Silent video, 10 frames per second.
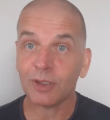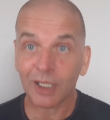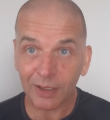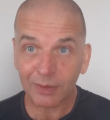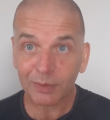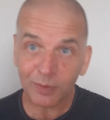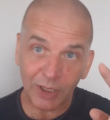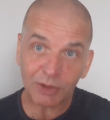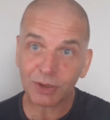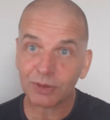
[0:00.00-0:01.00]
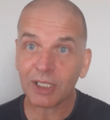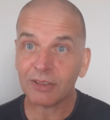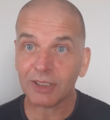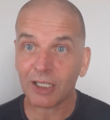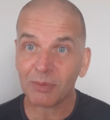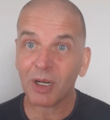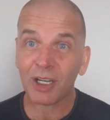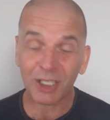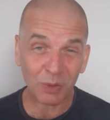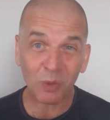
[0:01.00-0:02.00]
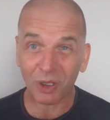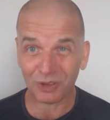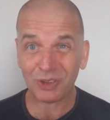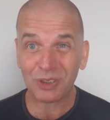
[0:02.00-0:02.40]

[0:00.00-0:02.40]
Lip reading: Now, those of you who don't know, Mike is one